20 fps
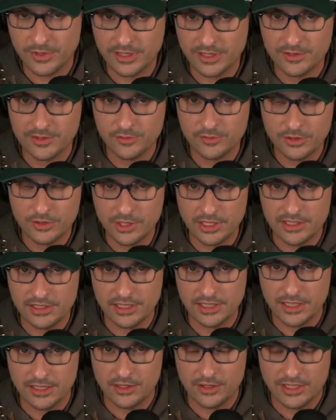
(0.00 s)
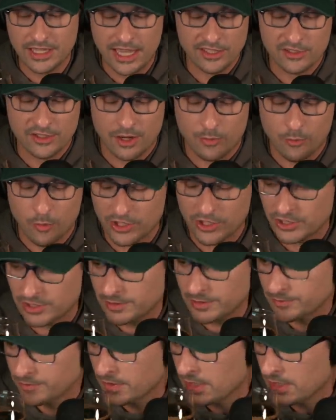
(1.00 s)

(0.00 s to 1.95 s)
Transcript: it's it's it, you can't stop watching.